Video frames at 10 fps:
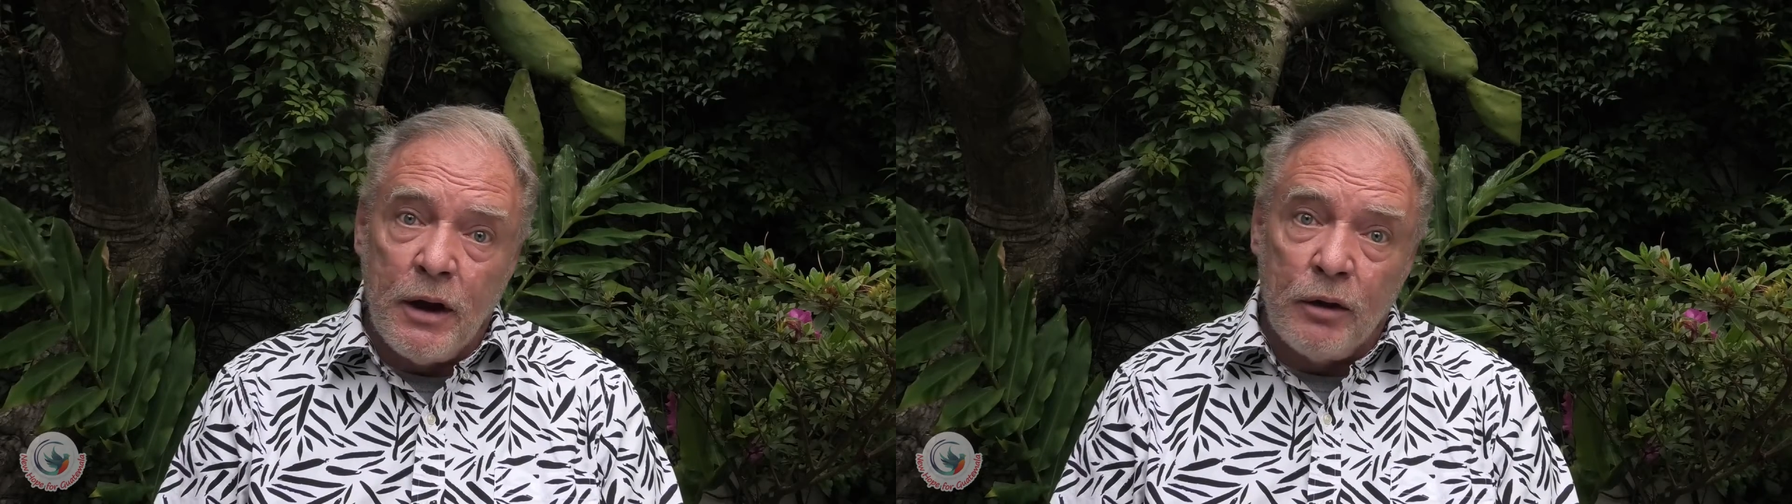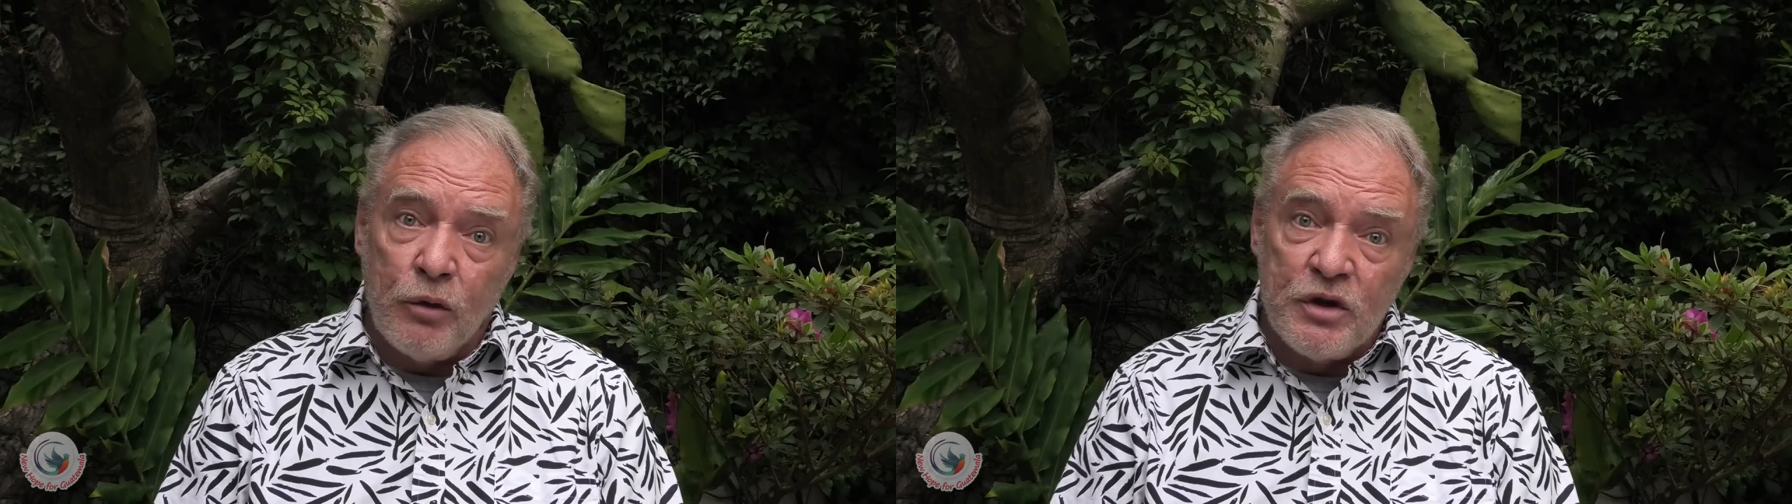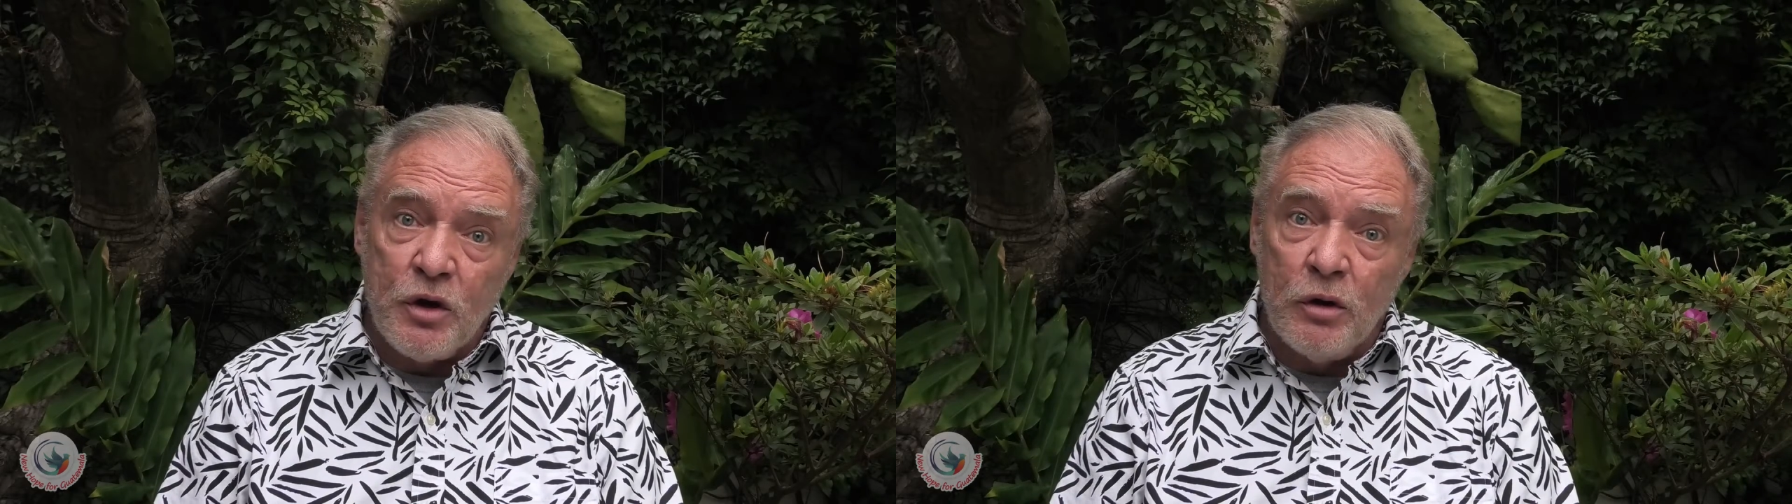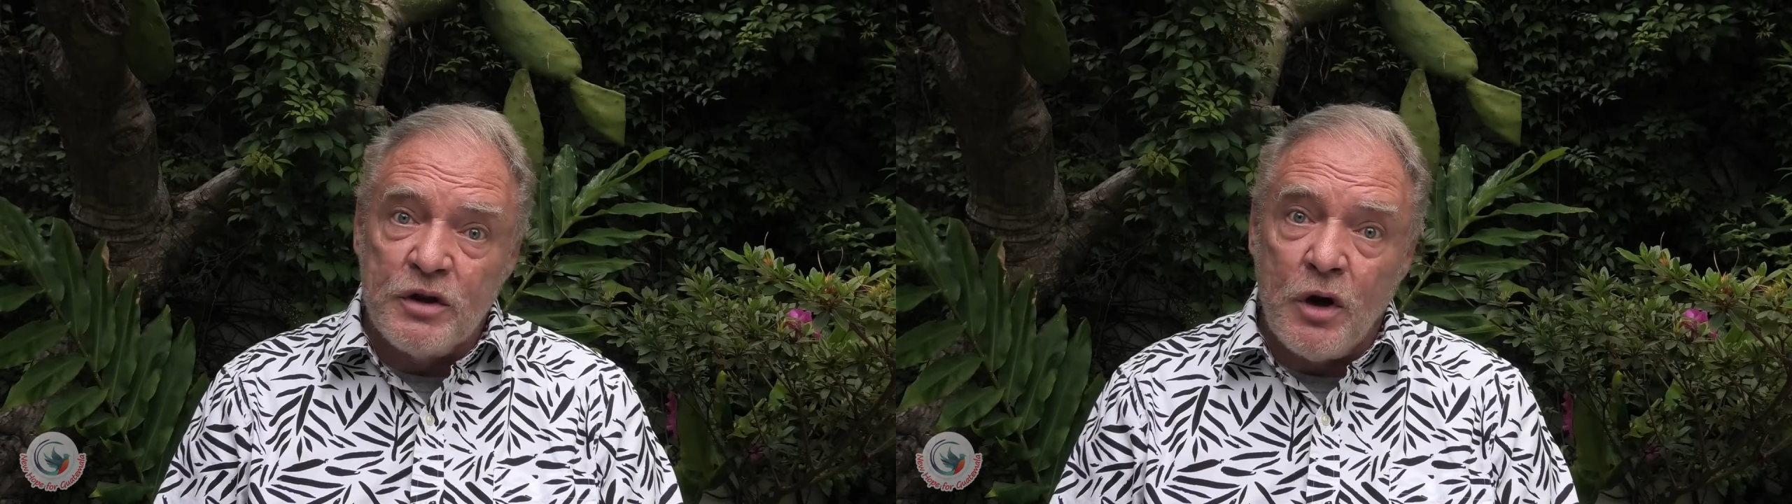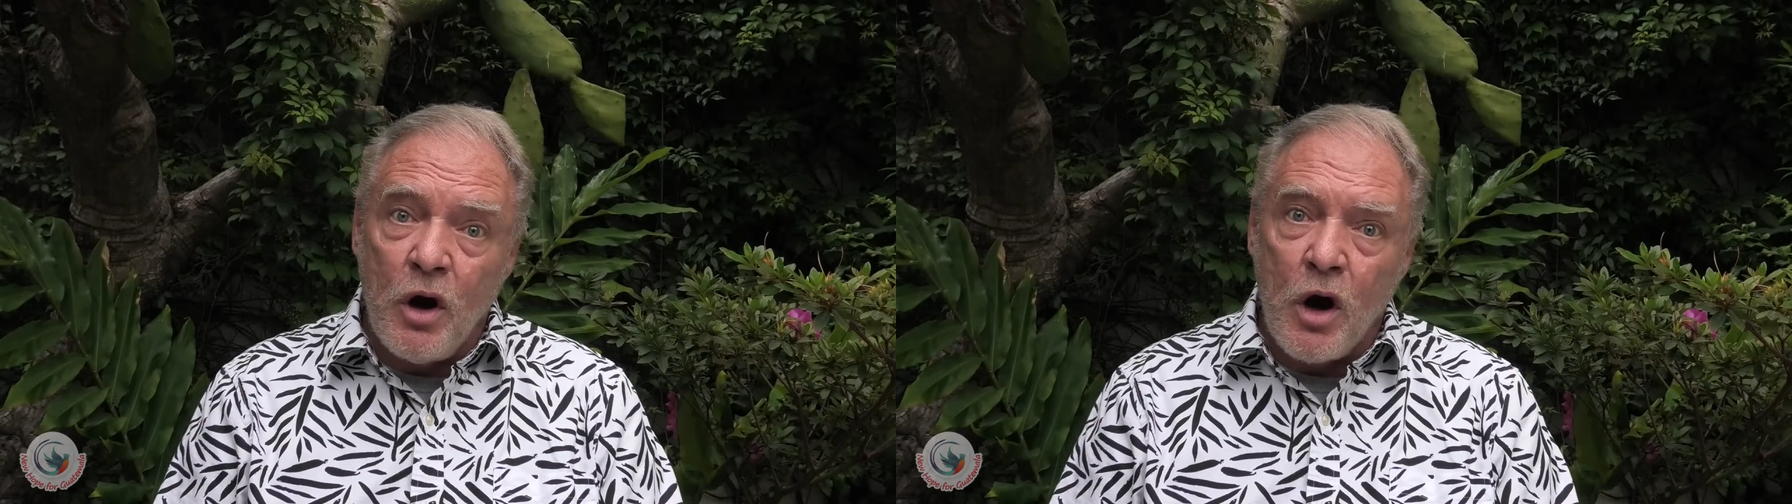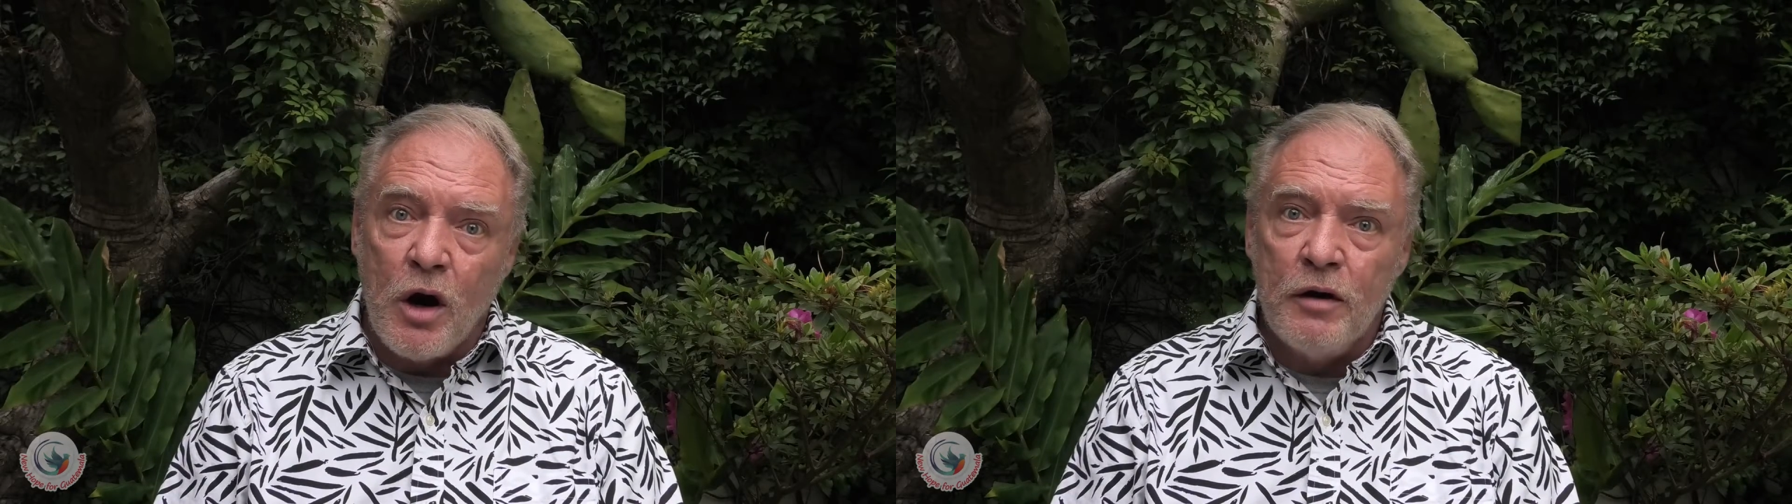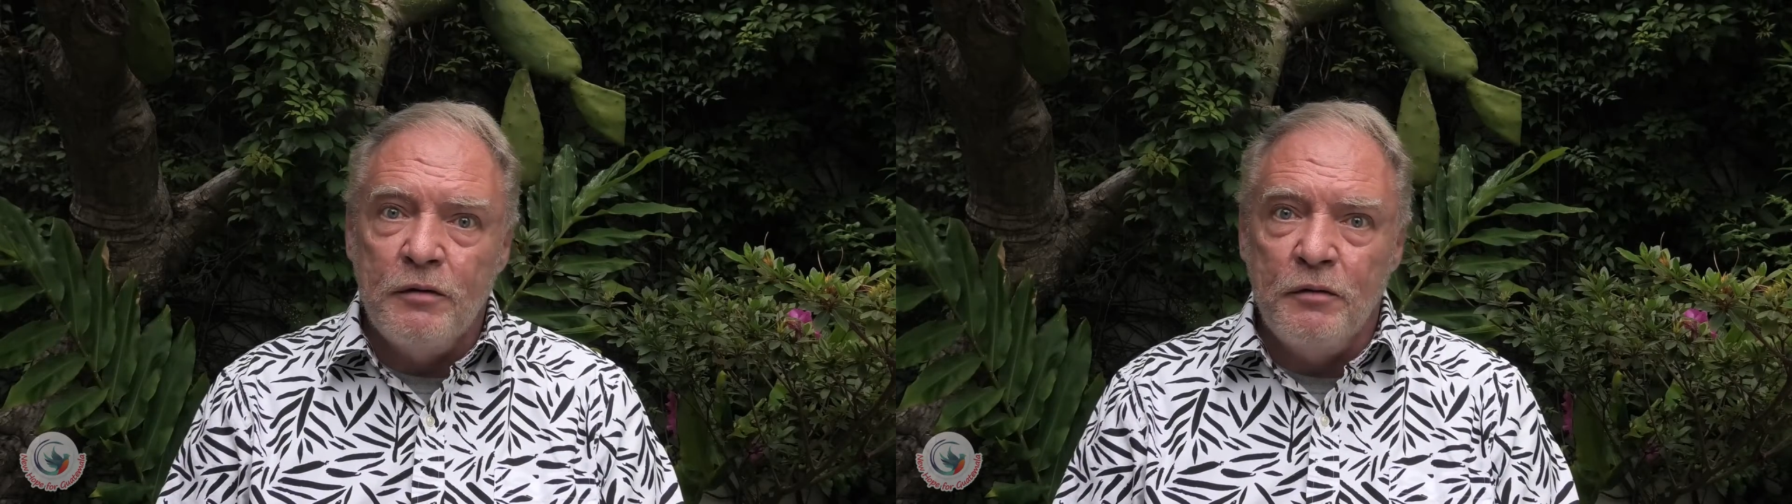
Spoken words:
results are,